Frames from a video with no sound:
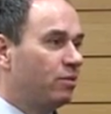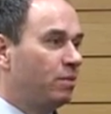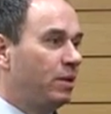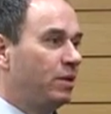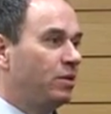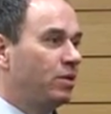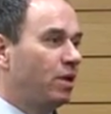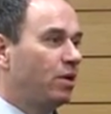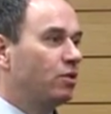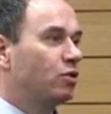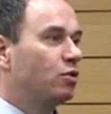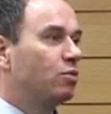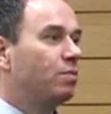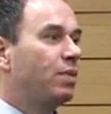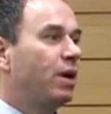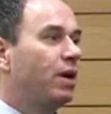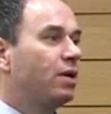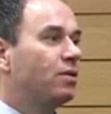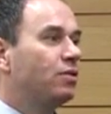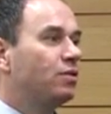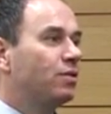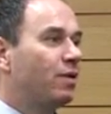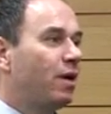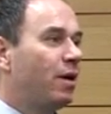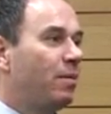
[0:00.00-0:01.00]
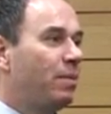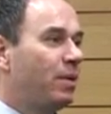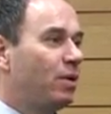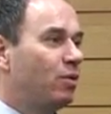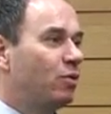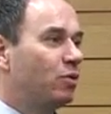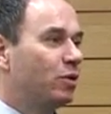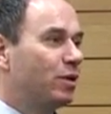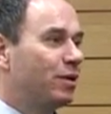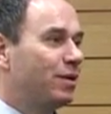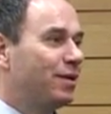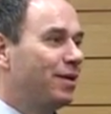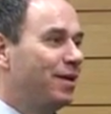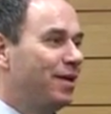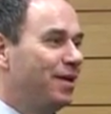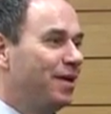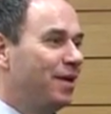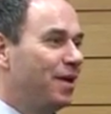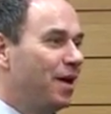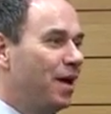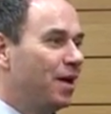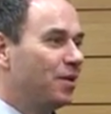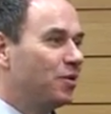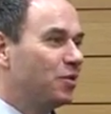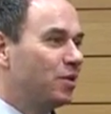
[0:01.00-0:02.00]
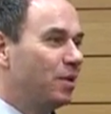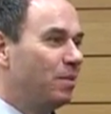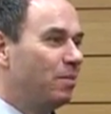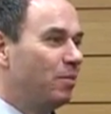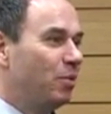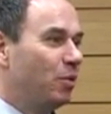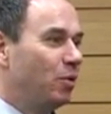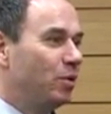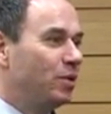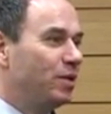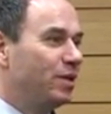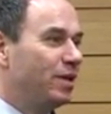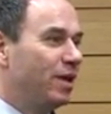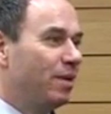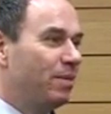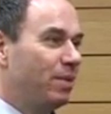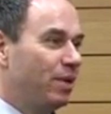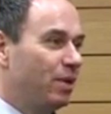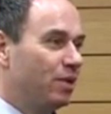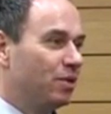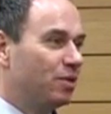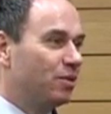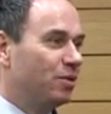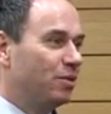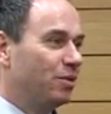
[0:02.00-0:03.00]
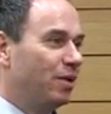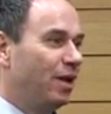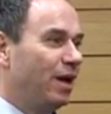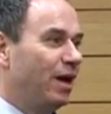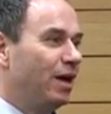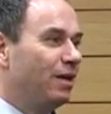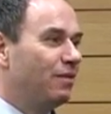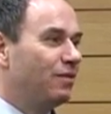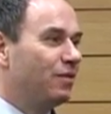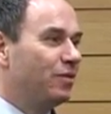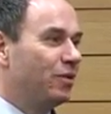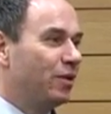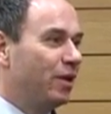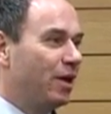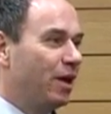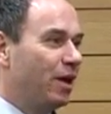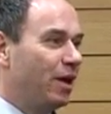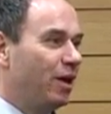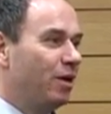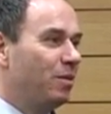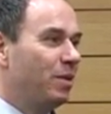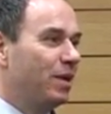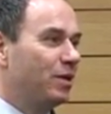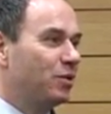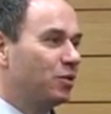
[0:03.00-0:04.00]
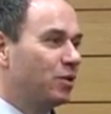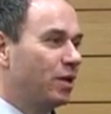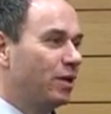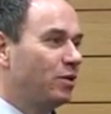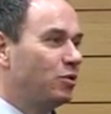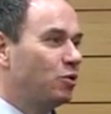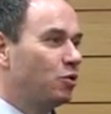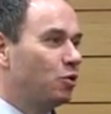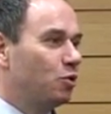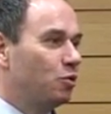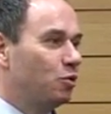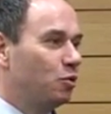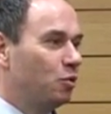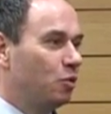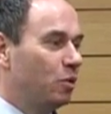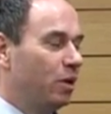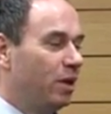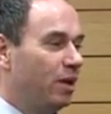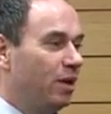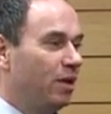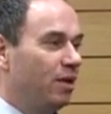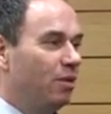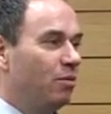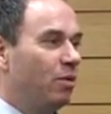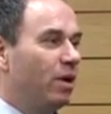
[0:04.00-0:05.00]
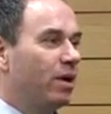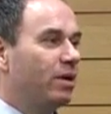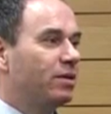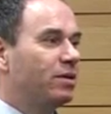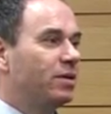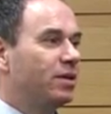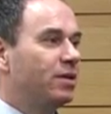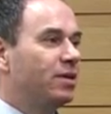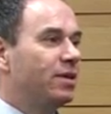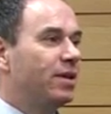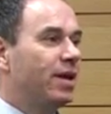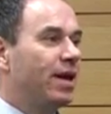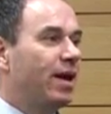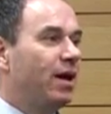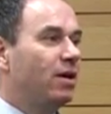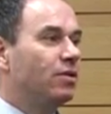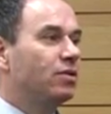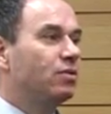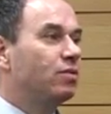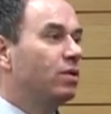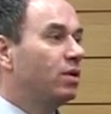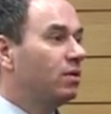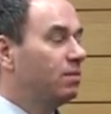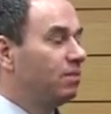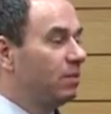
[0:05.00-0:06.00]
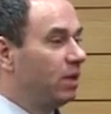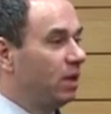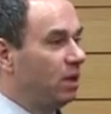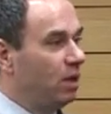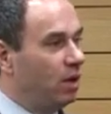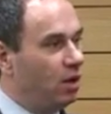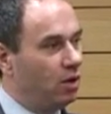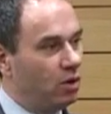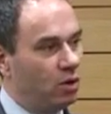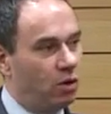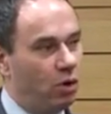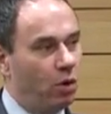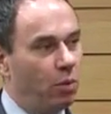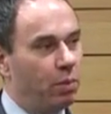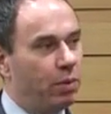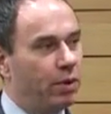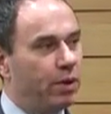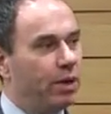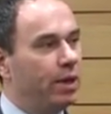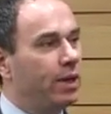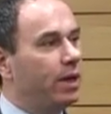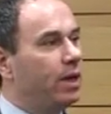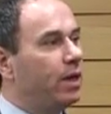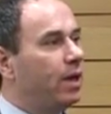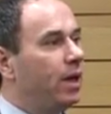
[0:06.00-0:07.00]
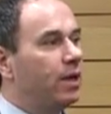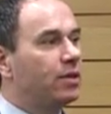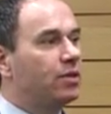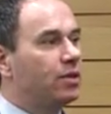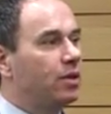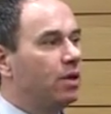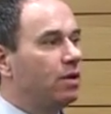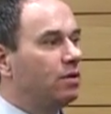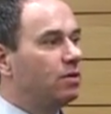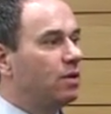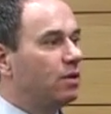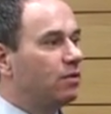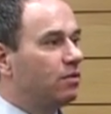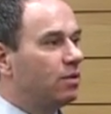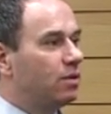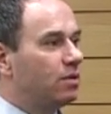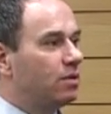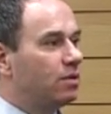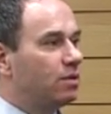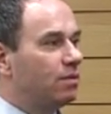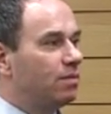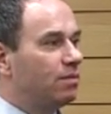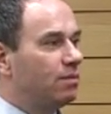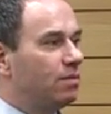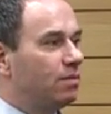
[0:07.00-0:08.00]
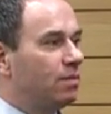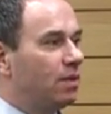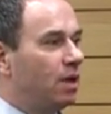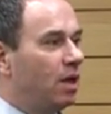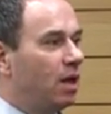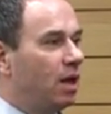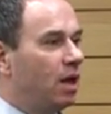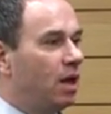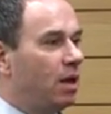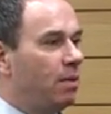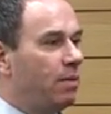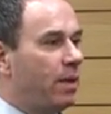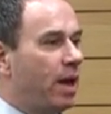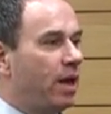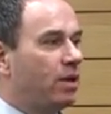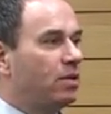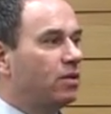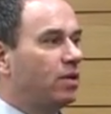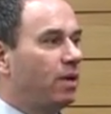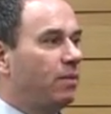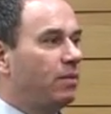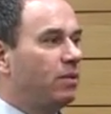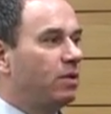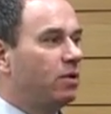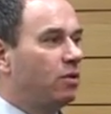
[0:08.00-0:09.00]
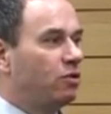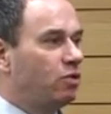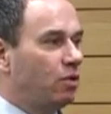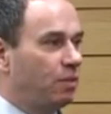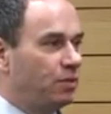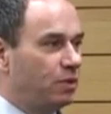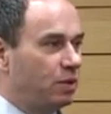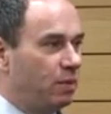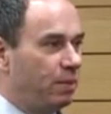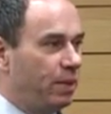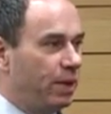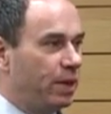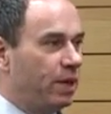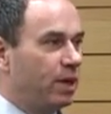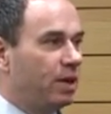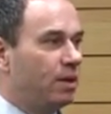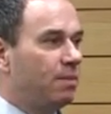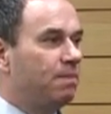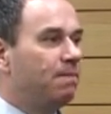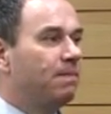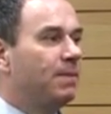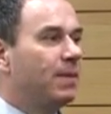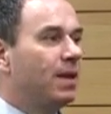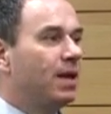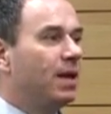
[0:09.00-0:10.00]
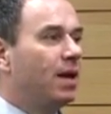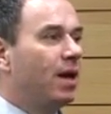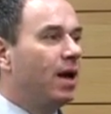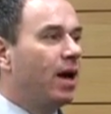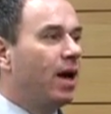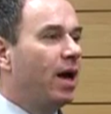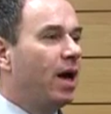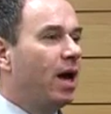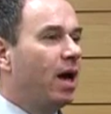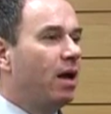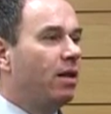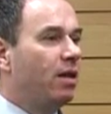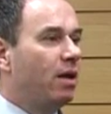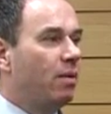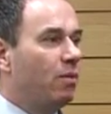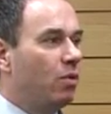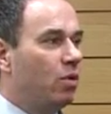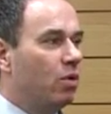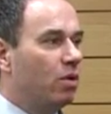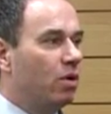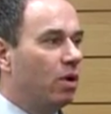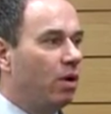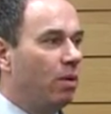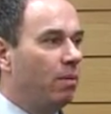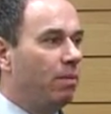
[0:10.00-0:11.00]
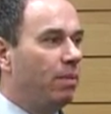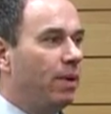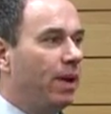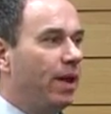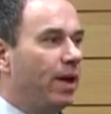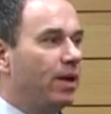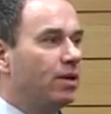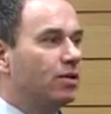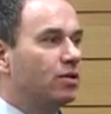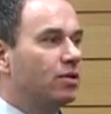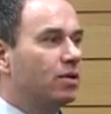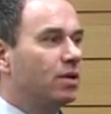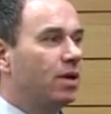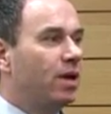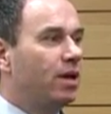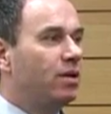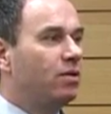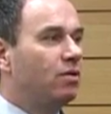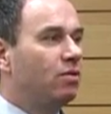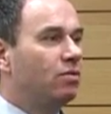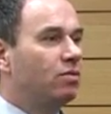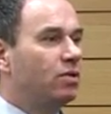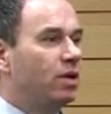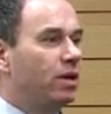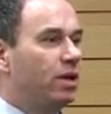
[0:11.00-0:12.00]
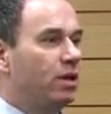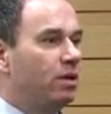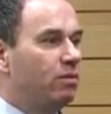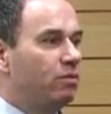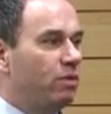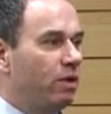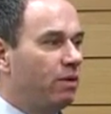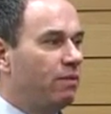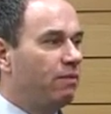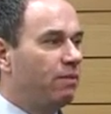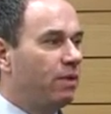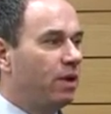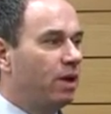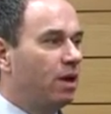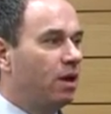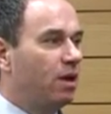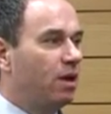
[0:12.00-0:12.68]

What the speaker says: been touched by a builder at some point in their personal life, on their home extension or work done in the house. Well, corporately it's no different, except the jobs are bigger, they're more complex, and you're dealing with